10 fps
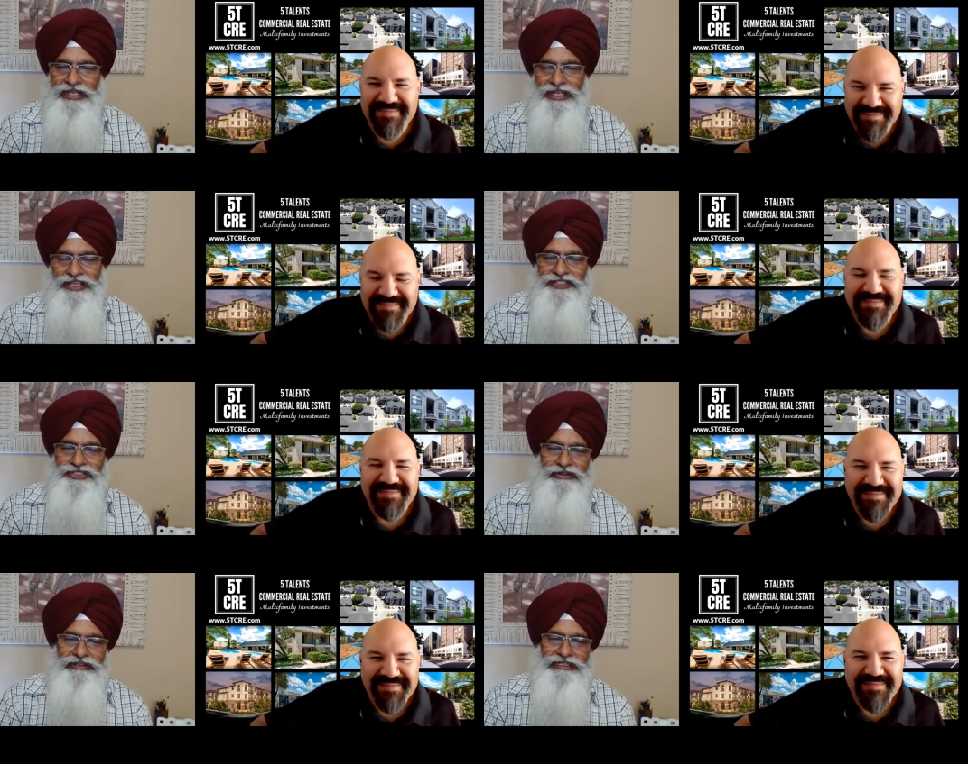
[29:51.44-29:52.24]

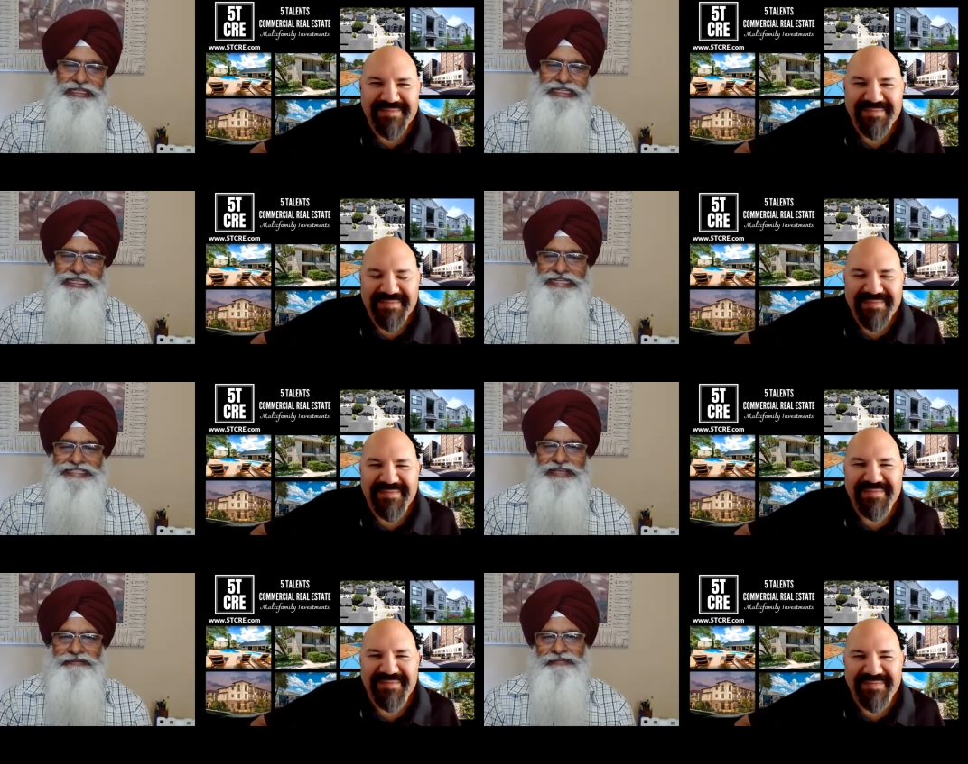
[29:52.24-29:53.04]
Speaker 1: So let's
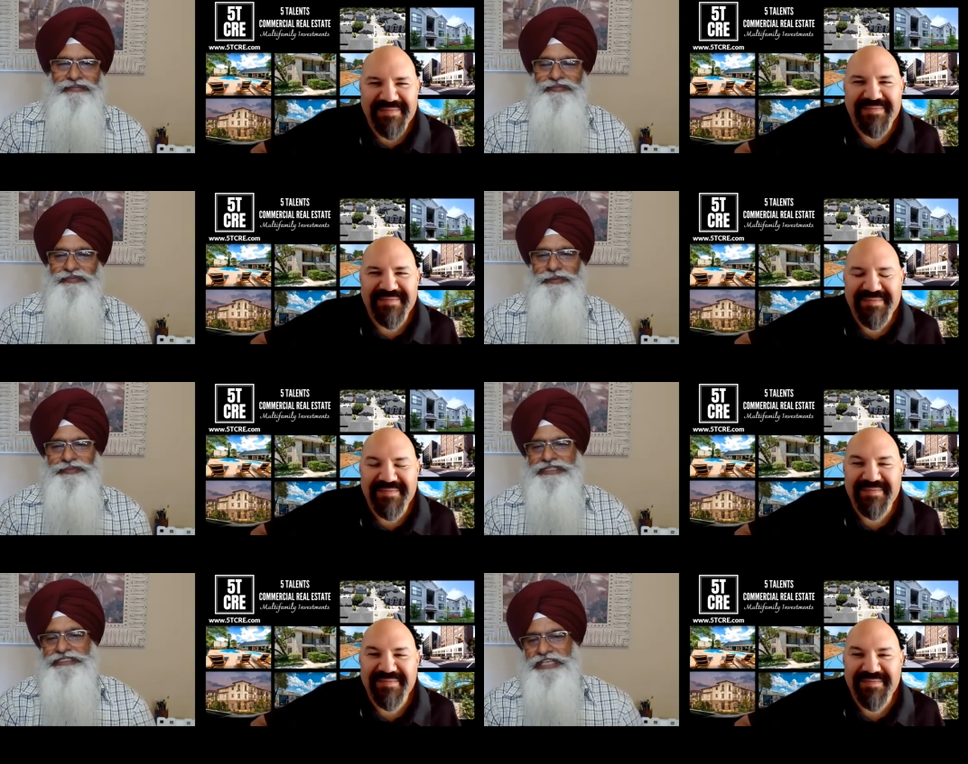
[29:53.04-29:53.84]
say
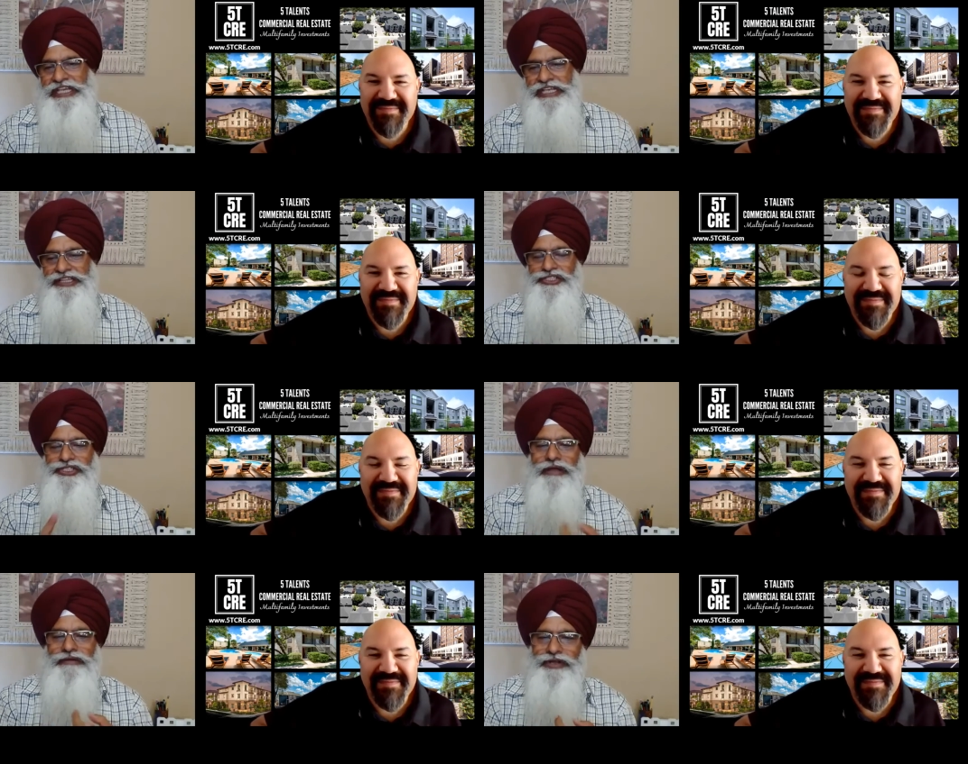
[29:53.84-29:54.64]
people see the
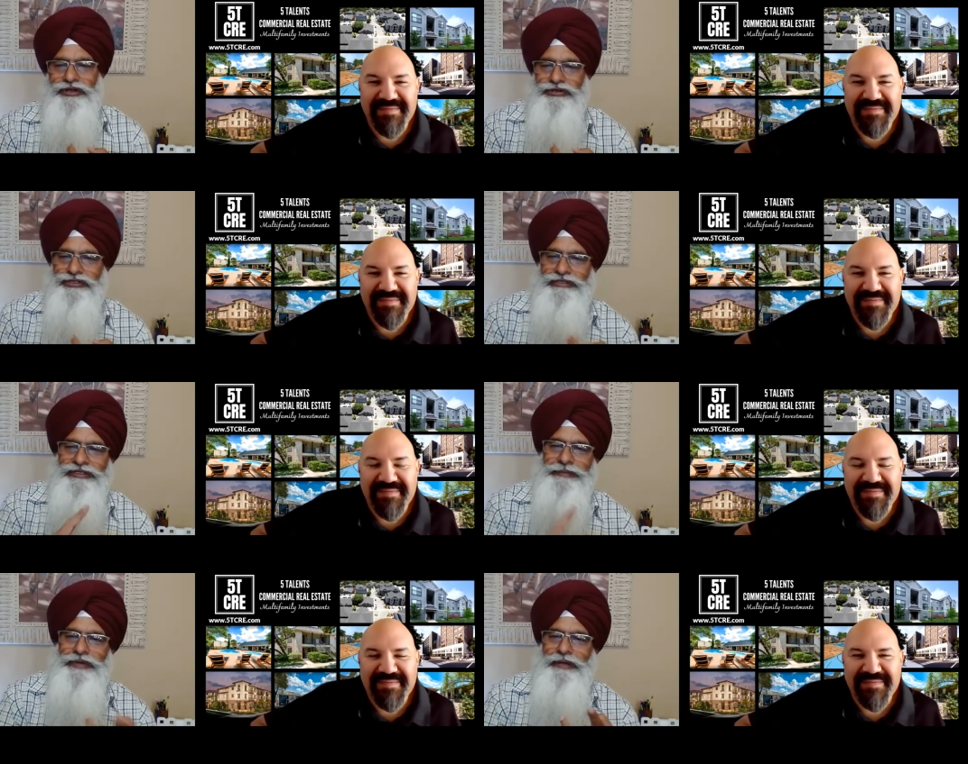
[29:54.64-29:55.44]
job growth,
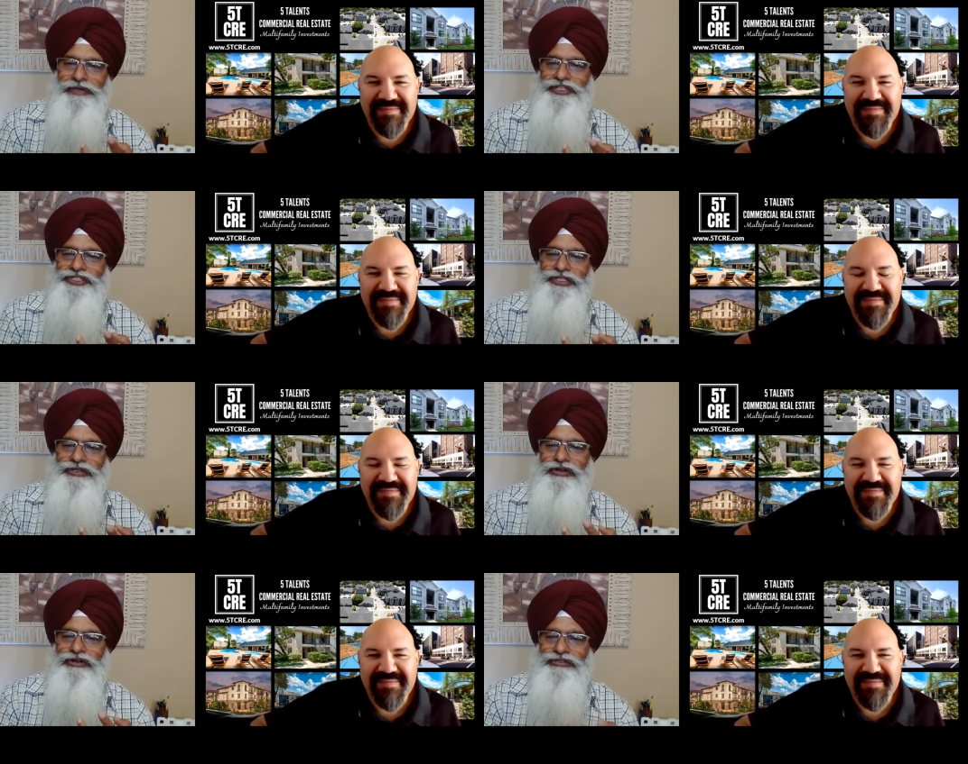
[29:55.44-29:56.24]
the population
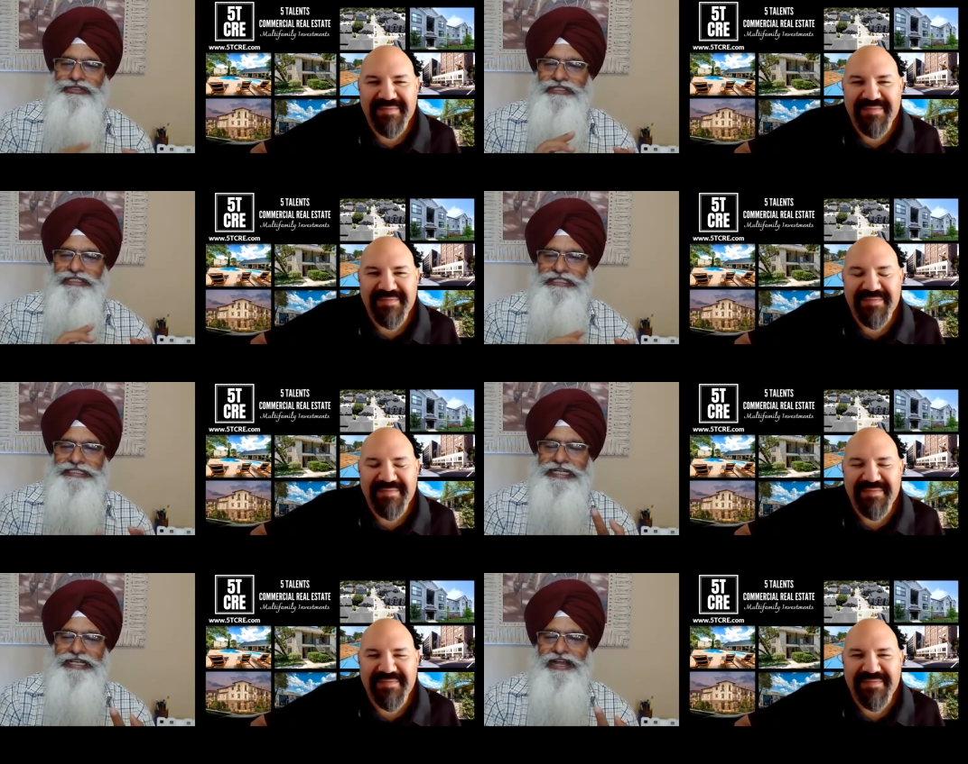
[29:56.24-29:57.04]
growth,
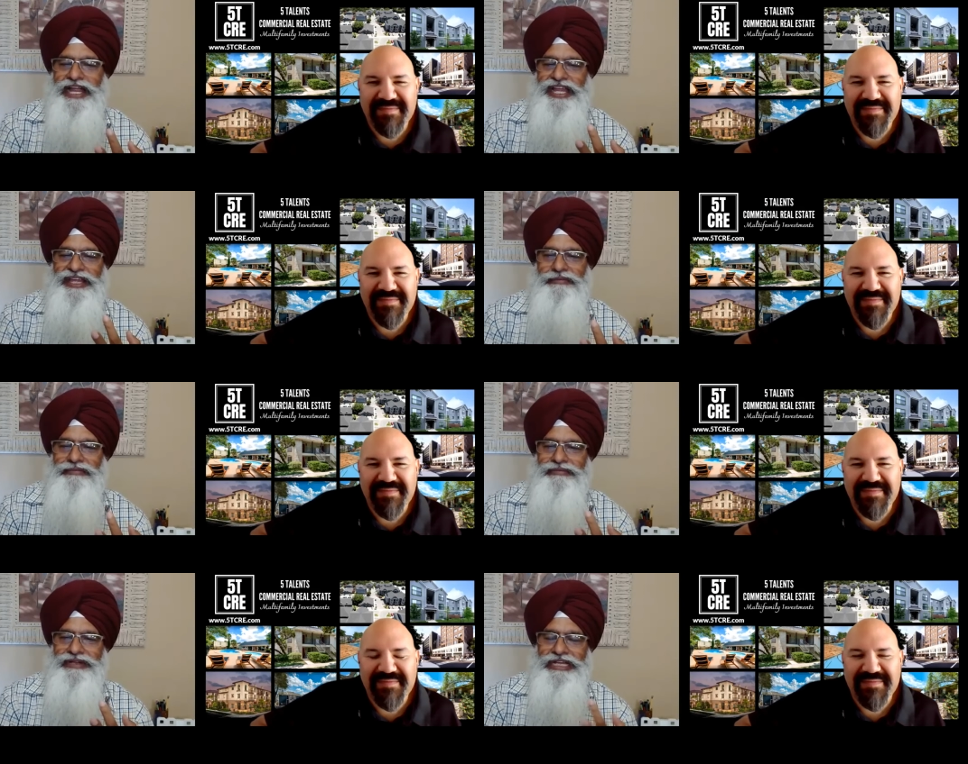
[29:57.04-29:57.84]
the crime,
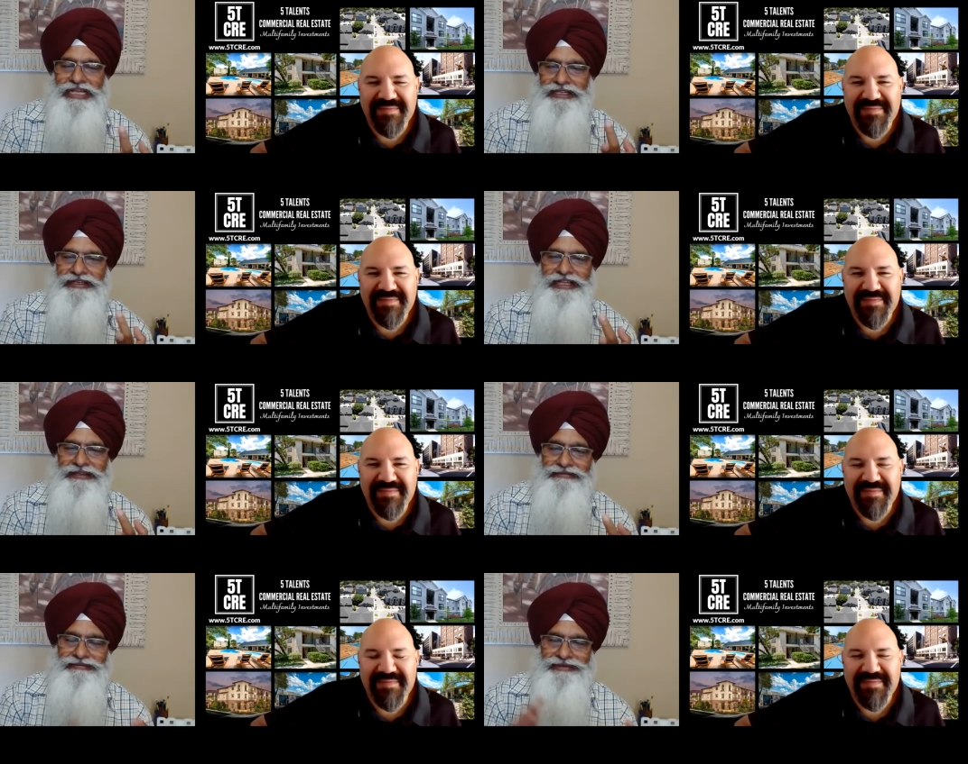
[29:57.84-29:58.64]

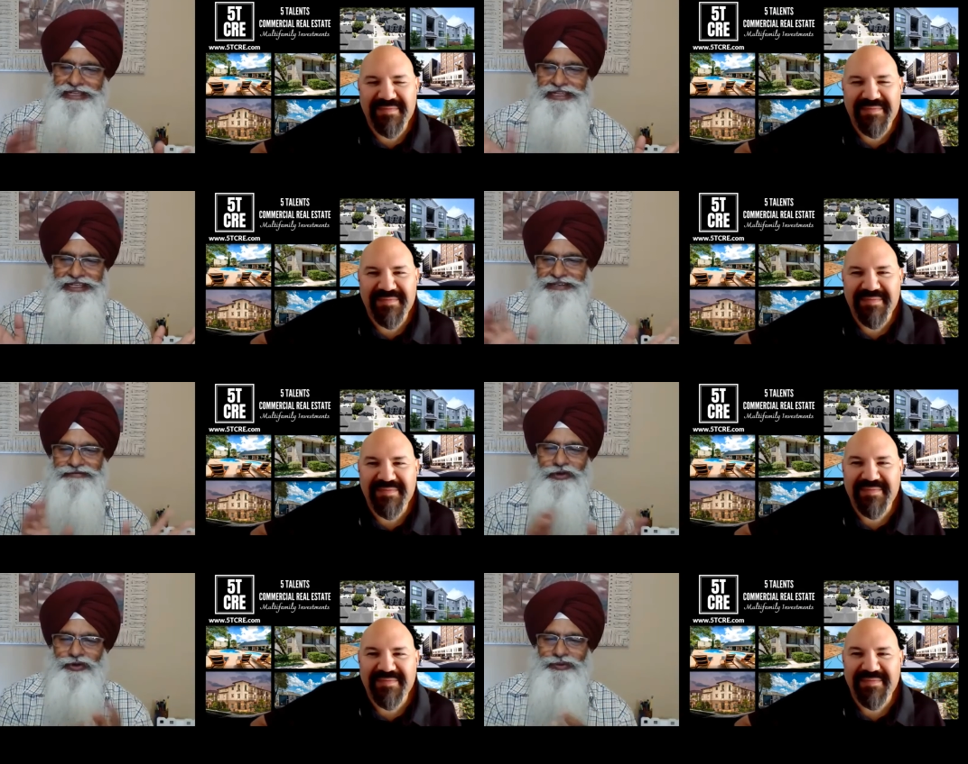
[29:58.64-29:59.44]
in
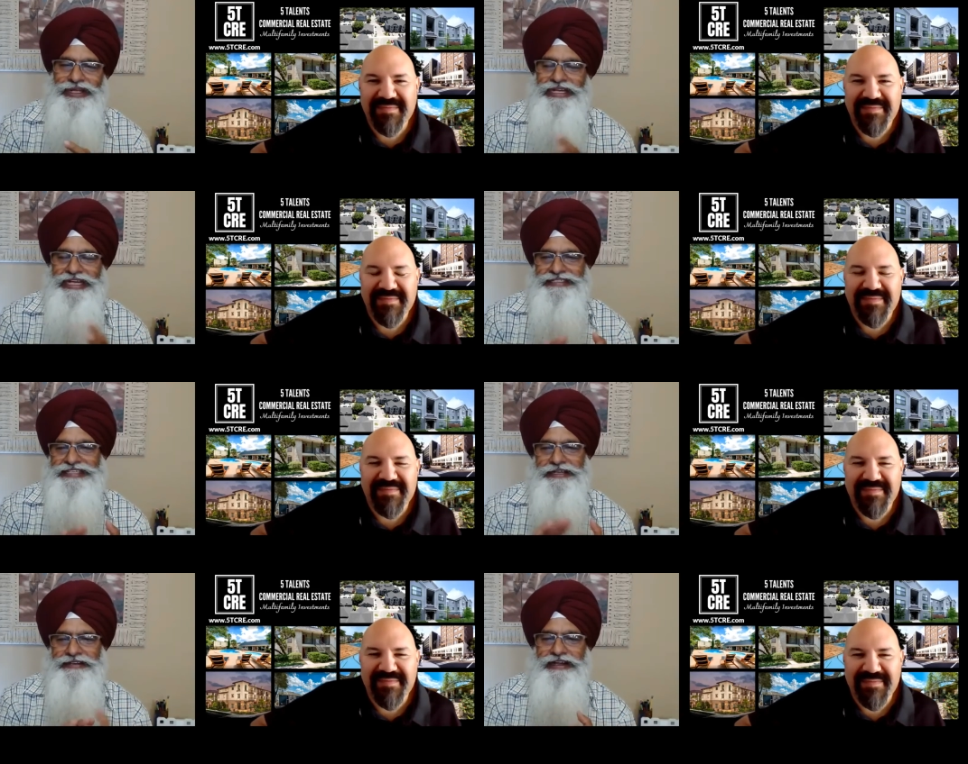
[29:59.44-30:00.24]
Fort Wayne,
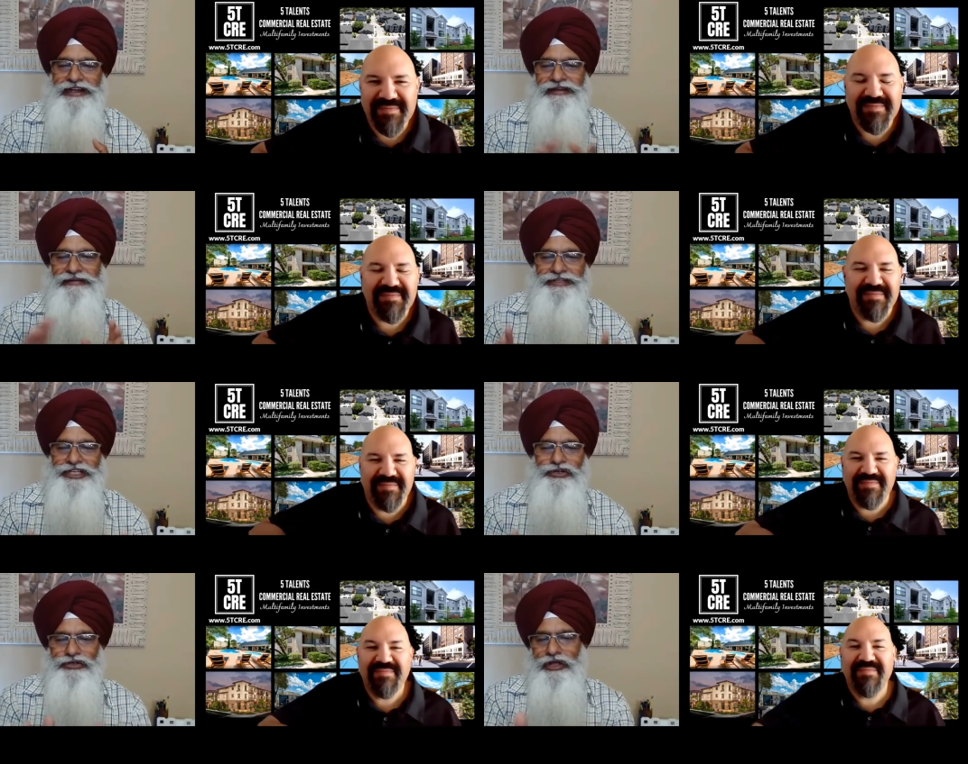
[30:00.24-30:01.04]
etc. They
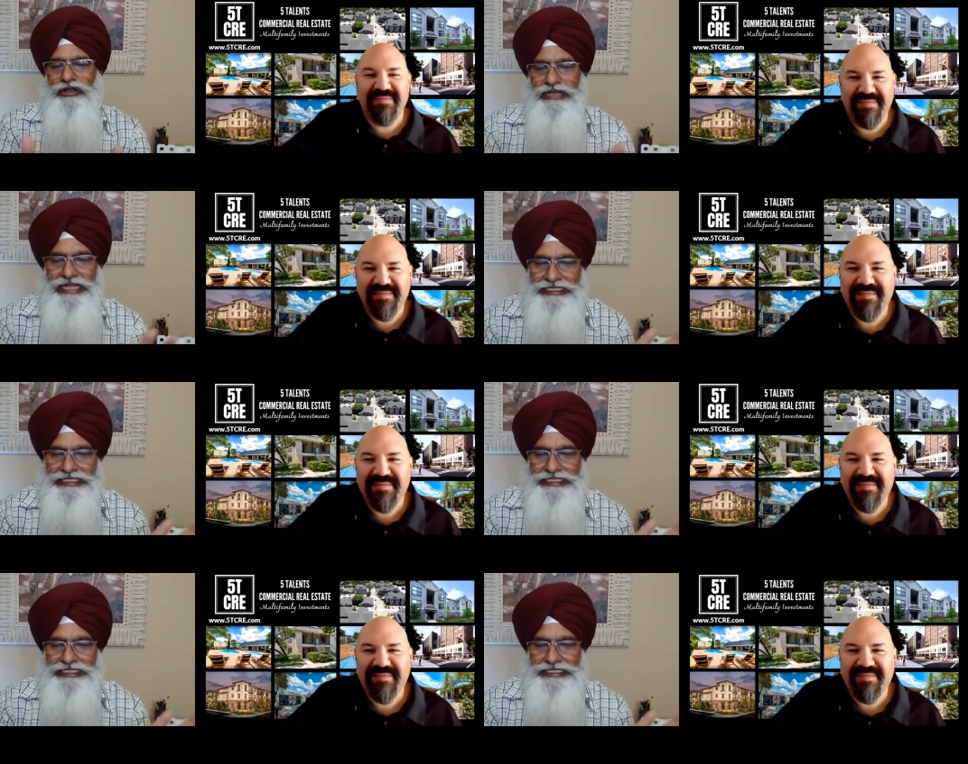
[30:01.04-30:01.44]
go online.